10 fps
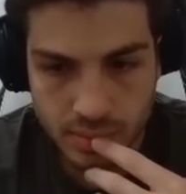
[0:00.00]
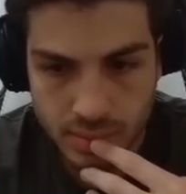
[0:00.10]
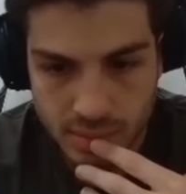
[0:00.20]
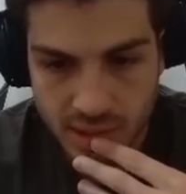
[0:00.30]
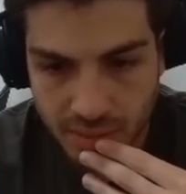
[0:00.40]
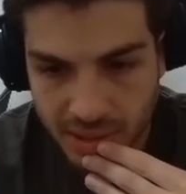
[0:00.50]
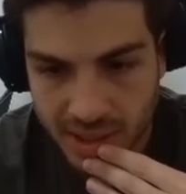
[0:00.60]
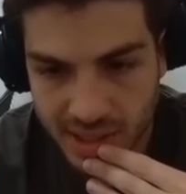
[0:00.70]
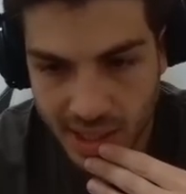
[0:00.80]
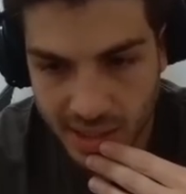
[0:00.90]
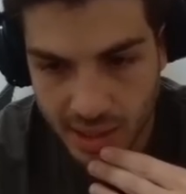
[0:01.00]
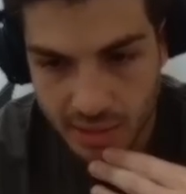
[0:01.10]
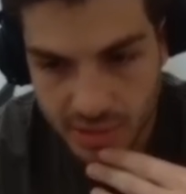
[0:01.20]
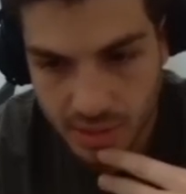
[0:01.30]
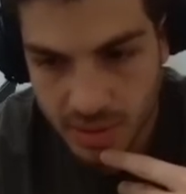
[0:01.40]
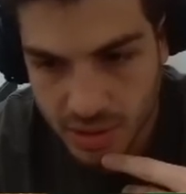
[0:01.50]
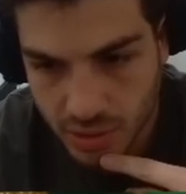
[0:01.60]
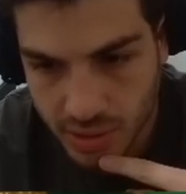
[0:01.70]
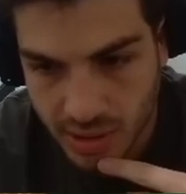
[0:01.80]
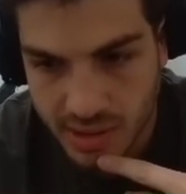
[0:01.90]
It's going to be exciting, though. It's going to be
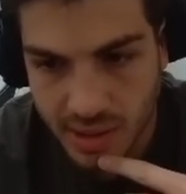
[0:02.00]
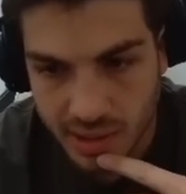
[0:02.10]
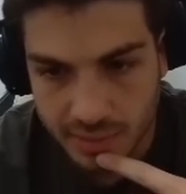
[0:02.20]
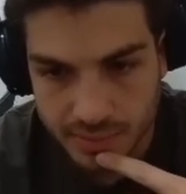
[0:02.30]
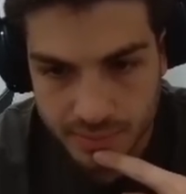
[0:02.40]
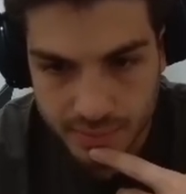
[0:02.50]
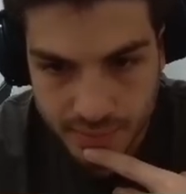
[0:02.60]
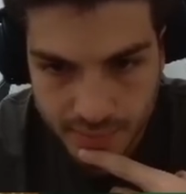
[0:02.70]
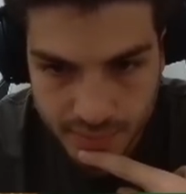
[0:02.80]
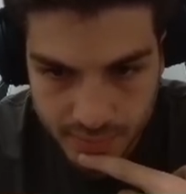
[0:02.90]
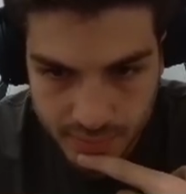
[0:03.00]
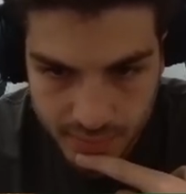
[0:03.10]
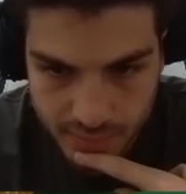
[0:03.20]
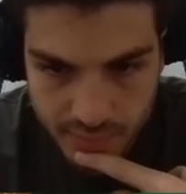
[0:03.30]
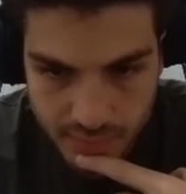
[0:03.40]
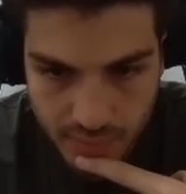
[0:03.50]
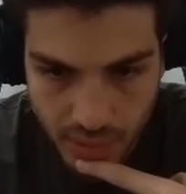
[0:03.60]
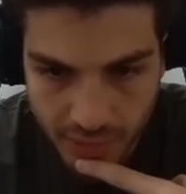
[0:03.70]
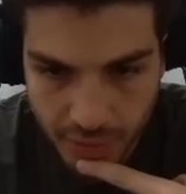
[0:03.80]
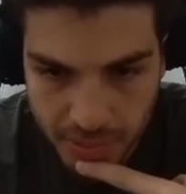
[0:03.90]
truly exciting.
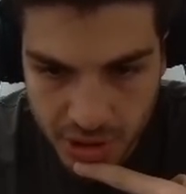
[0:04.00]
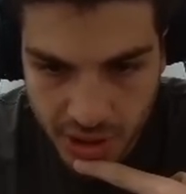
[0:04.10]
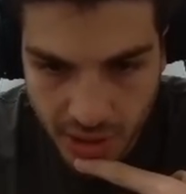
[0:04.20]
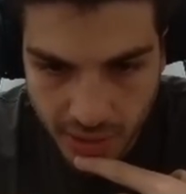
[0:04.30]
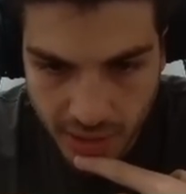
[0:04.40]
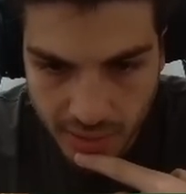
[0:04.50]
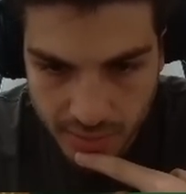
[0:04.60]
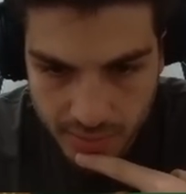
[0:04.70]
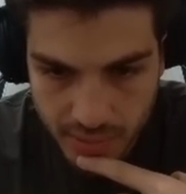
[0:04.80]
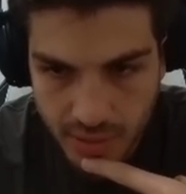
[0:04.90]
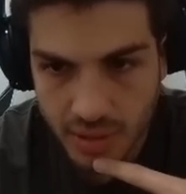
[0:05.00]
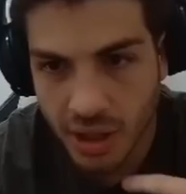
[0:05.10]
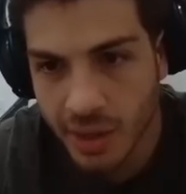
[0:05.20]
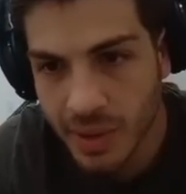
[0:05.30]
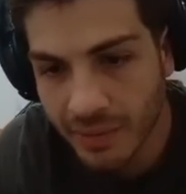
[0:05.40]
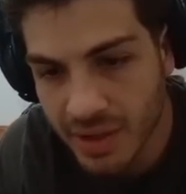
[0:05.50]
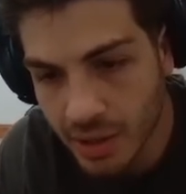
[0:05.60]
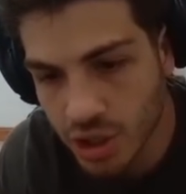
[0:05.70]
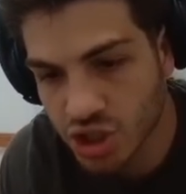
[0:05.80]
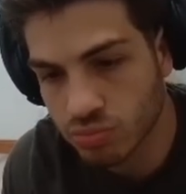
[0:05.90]
Break for pachinko here? Okay, we have
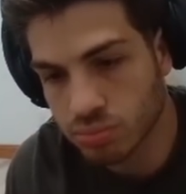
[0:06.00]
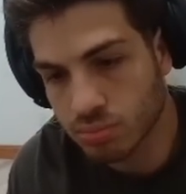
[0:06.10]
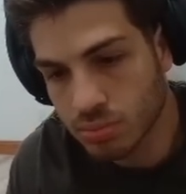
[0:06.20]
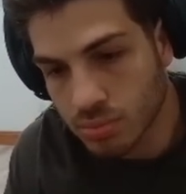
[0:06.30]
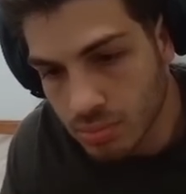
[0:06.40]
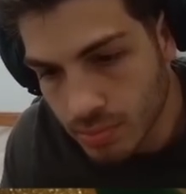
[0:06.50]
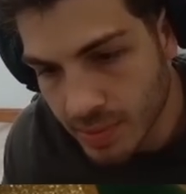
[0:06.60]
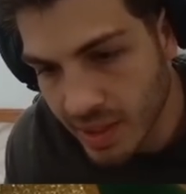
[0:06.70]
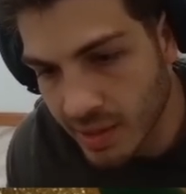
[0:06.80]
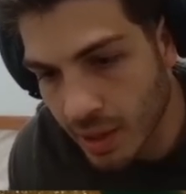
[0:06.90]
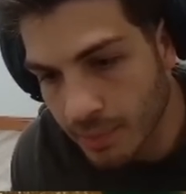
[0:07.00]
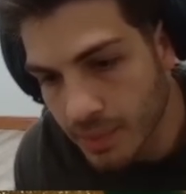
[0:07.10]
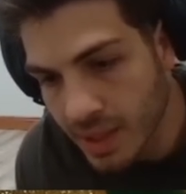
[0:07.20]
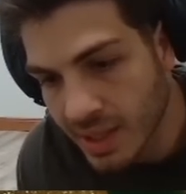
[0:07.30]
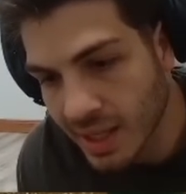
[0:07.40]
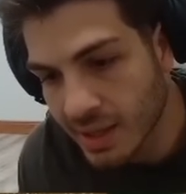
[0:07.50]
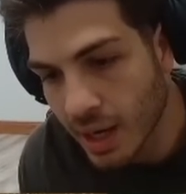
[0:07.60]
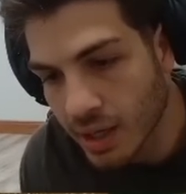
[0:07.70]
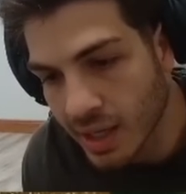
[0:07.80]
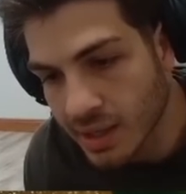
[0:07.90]
another... Get there. Get
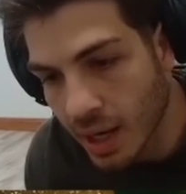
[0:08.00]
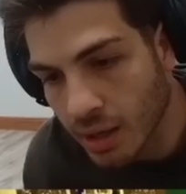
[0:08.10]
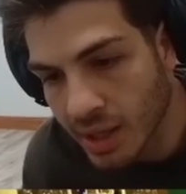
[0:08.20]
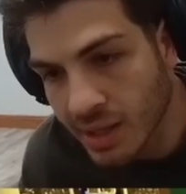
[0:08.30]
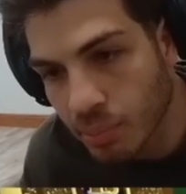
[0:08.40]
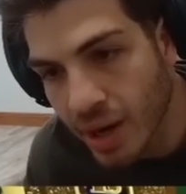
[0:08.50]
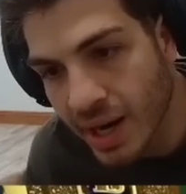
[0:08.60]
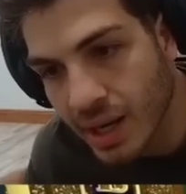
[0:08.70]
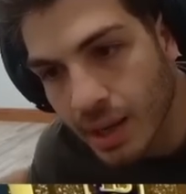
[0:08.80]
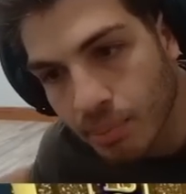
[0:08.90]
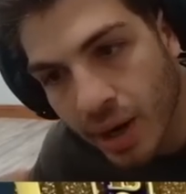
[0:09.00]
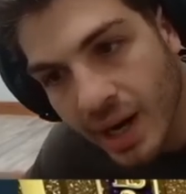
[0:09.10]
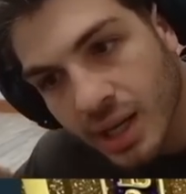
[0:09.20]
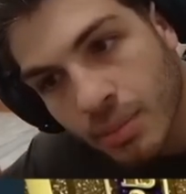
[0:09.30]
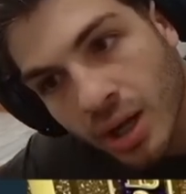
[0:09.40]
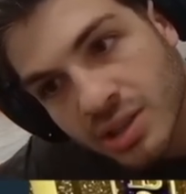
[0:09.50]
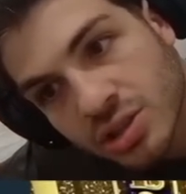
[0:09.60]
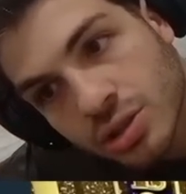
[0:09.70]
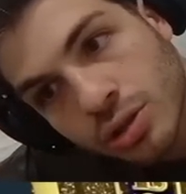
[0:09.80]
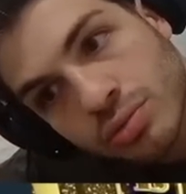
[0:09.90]
there. Get there. Get there. Break. Break. Come on.
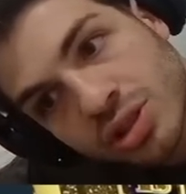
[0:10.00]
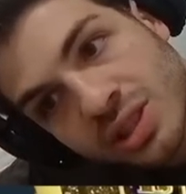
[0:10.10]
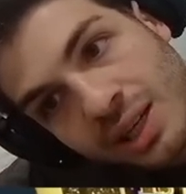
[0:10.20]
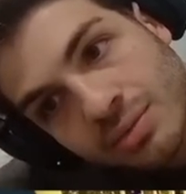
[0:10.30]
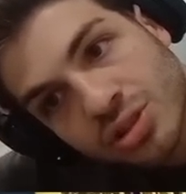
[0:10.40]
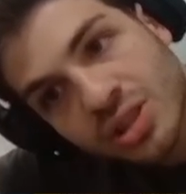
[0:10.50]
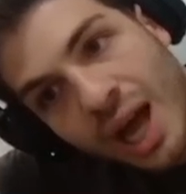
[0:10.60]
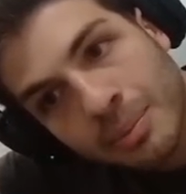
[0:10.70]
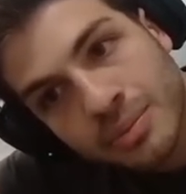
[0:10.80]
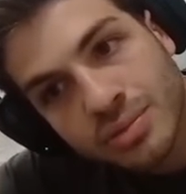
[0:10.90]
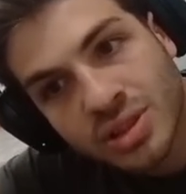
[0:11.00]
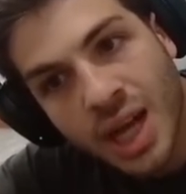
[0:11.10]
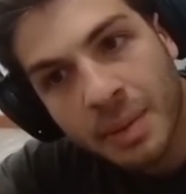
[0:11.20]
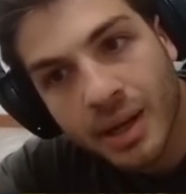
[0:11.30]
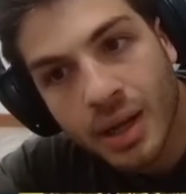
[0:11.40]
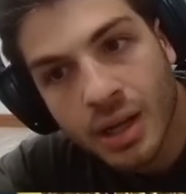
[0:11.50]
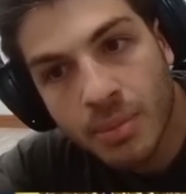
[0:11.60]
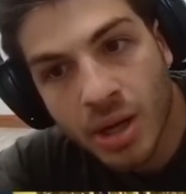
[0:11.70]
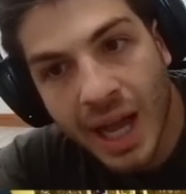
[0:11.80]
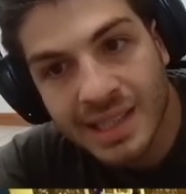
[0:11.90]
Glue. Stick. Stop. Stop it.
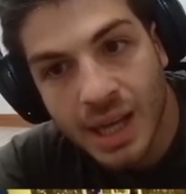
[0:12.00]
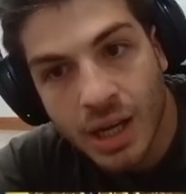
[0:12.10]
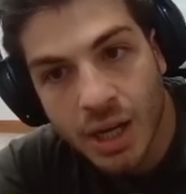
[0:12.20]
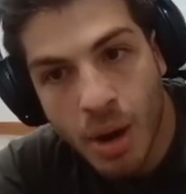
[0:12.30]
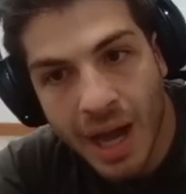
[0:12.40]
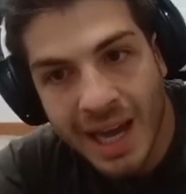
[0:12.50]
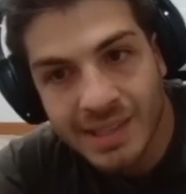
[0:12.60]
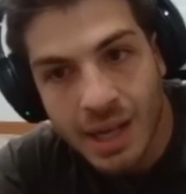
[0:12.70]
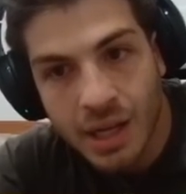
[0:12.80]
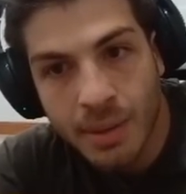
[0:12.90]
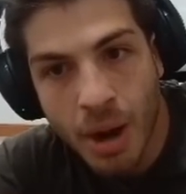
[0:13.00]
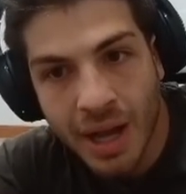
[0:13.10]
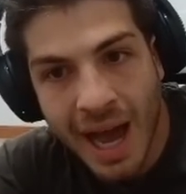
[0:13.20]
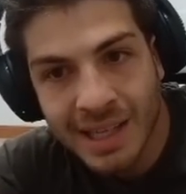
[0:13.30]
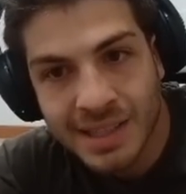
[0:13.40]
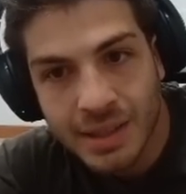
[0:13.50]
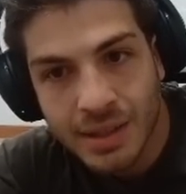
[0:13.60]
Come on, guys. Come on, guys. Come on, guys.